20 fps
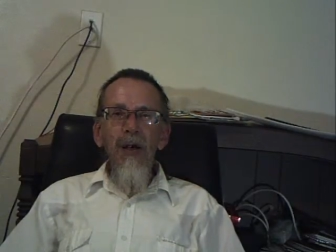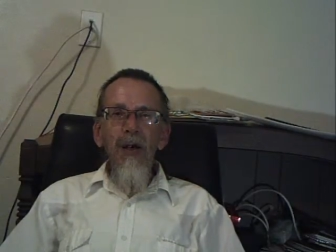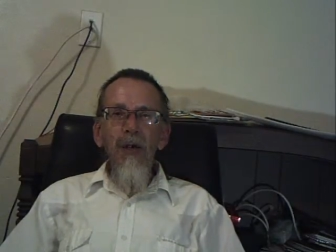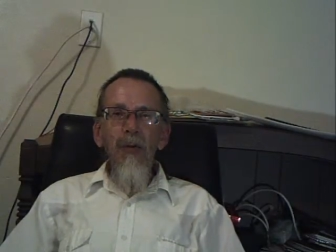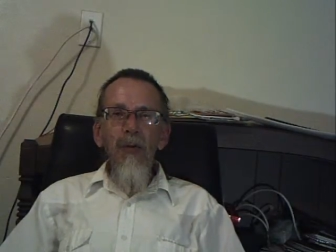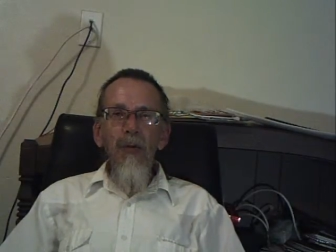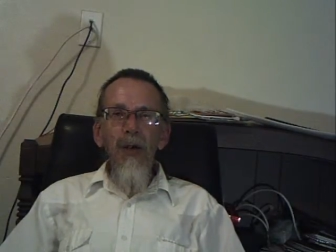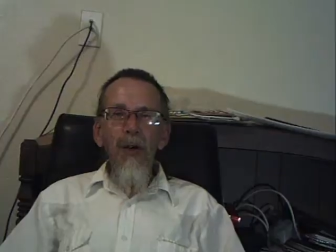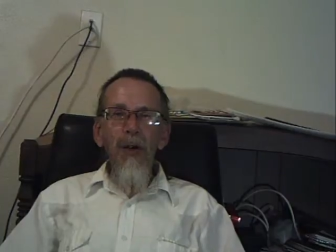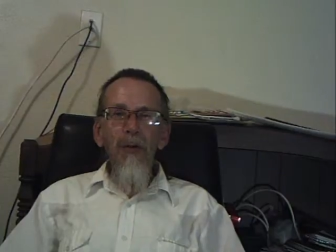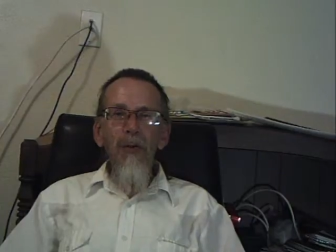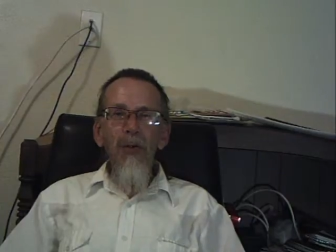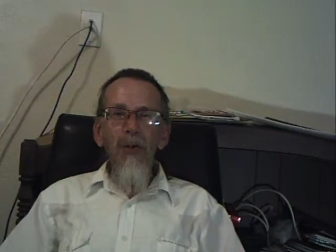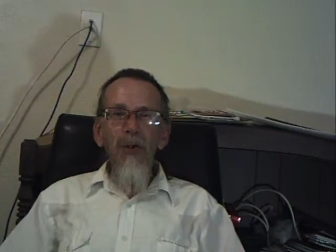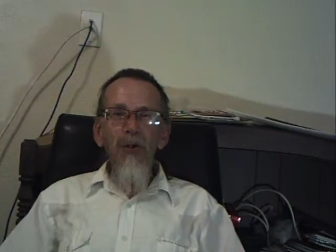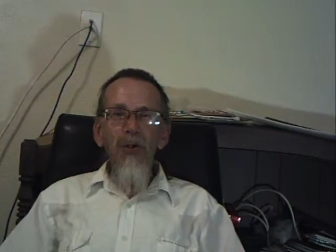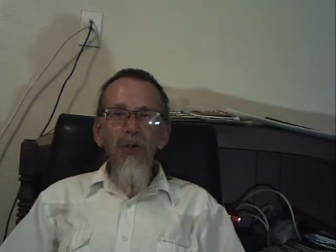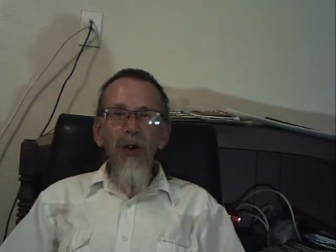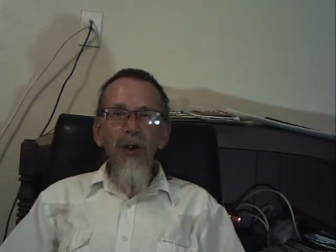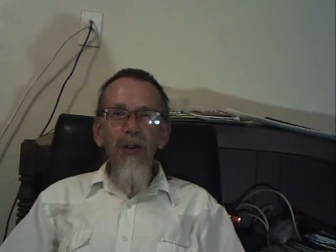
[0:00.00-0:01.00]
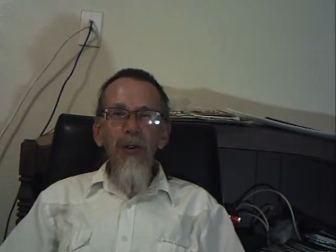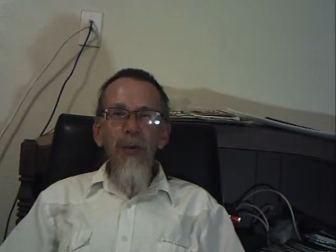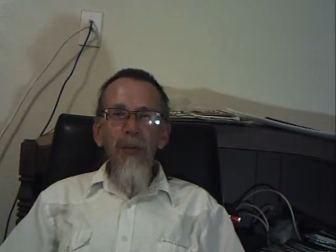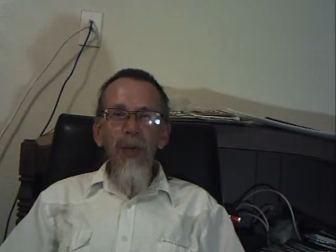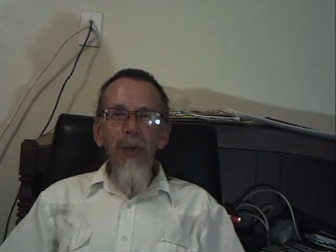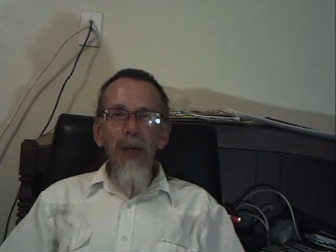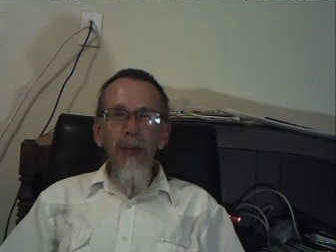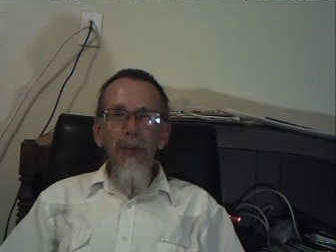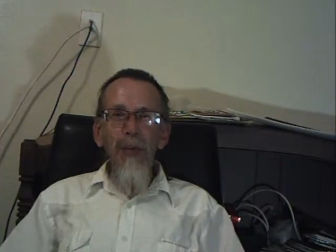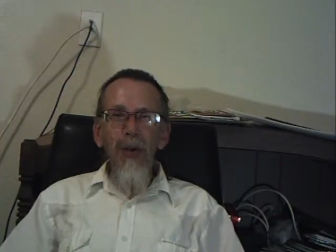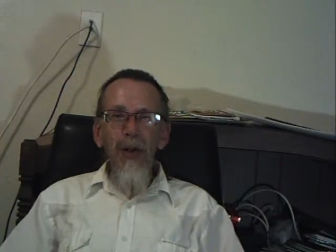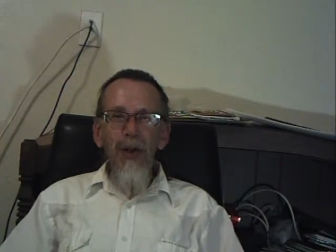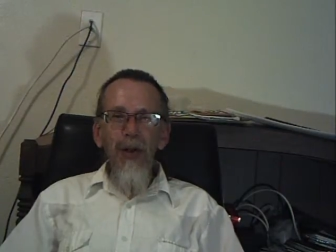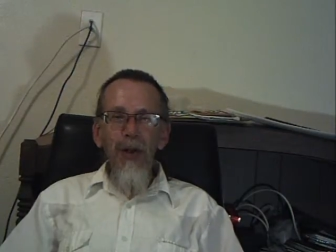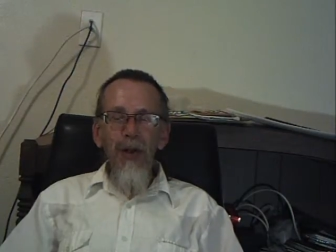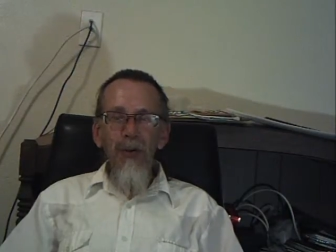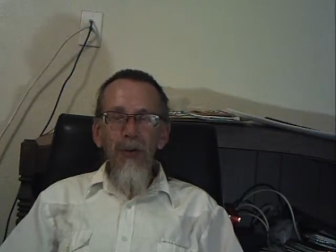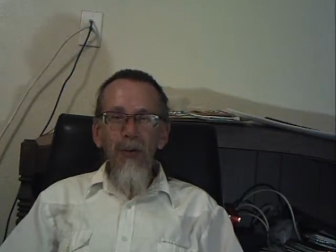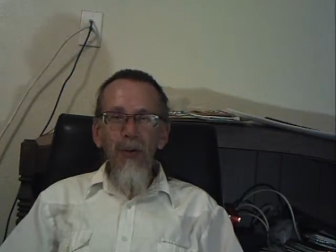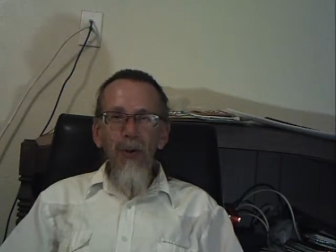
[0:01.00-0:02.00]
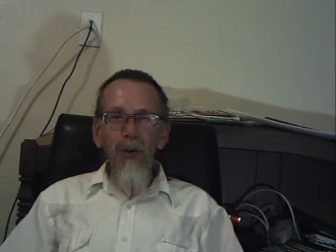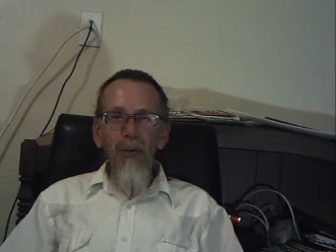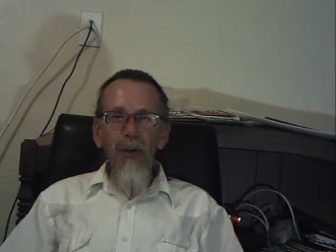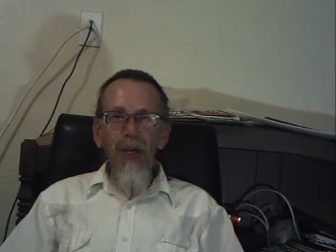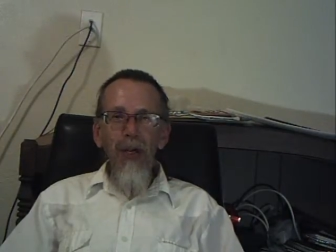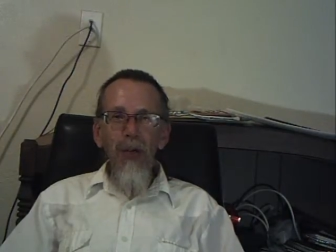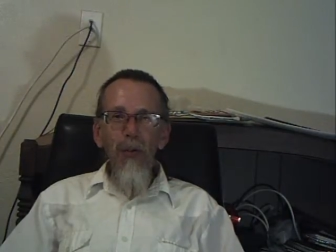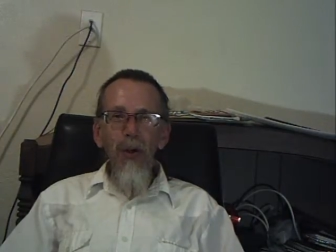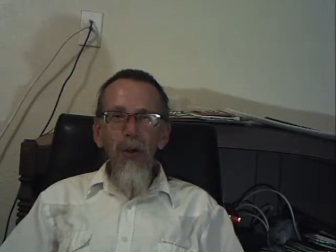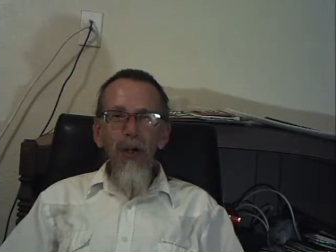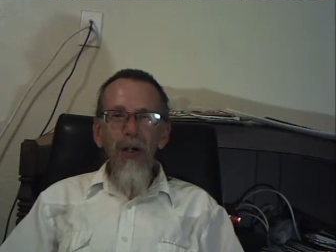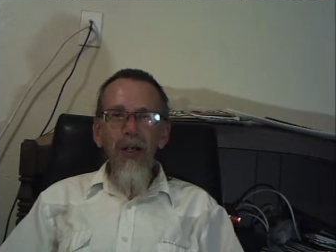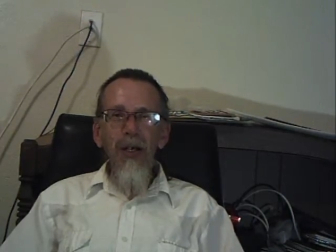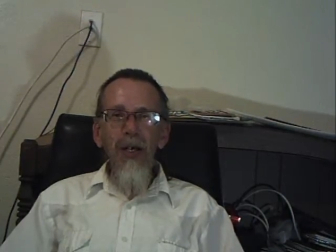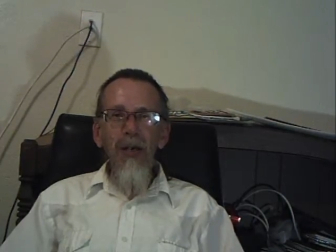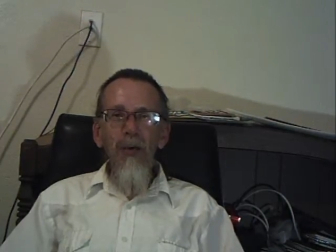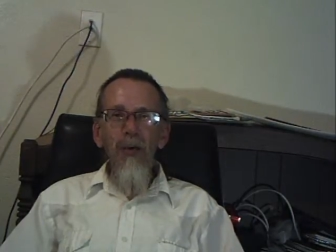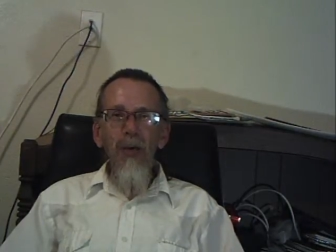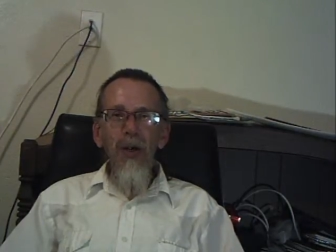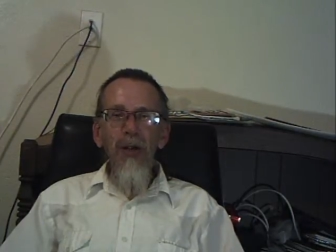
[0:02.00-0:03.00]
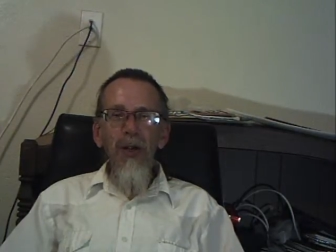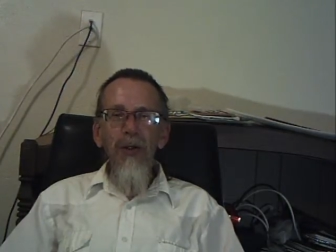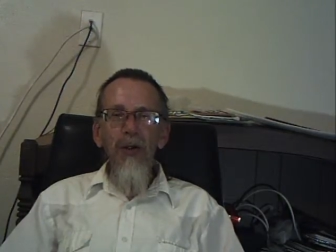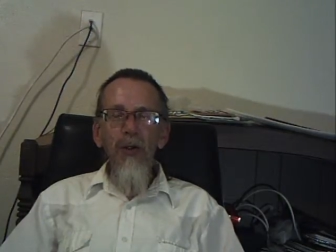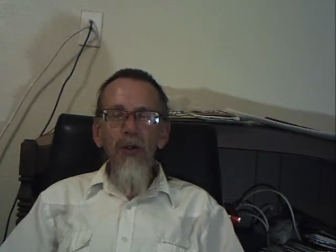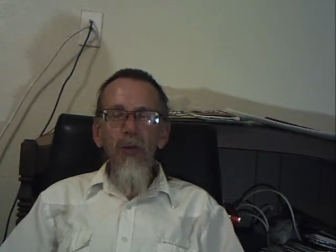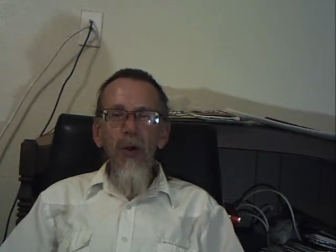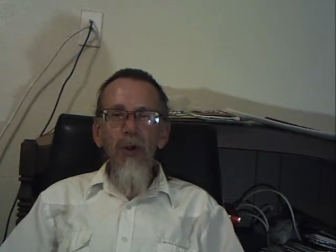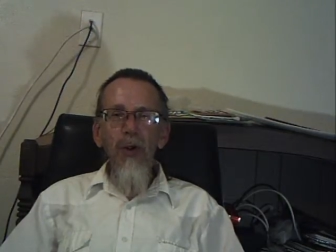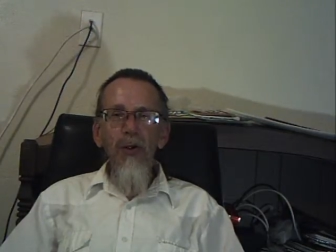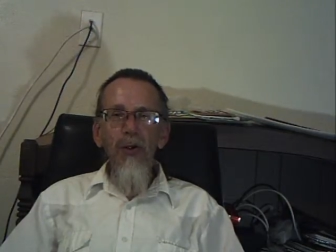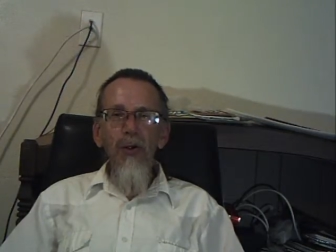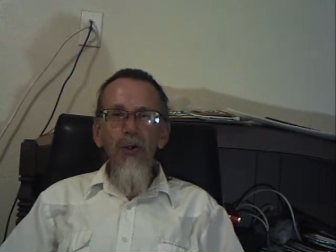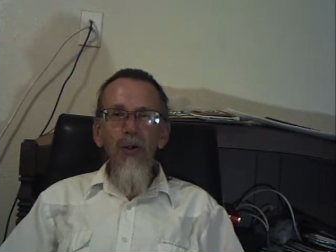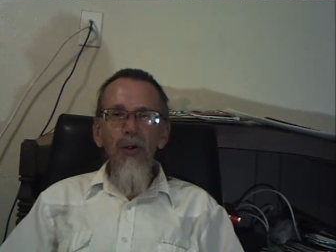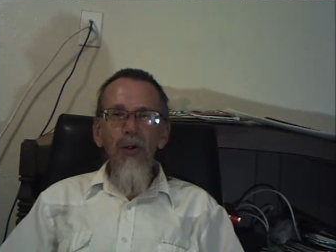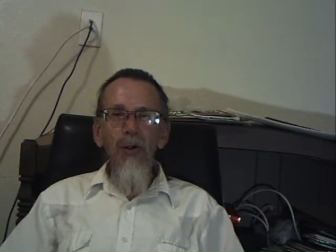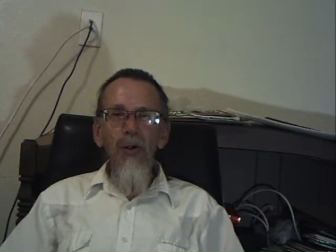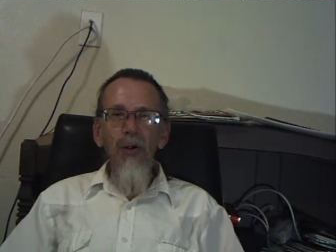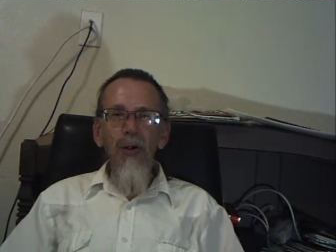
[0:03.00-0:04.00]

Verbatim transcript: when of course other people are already working with quad core.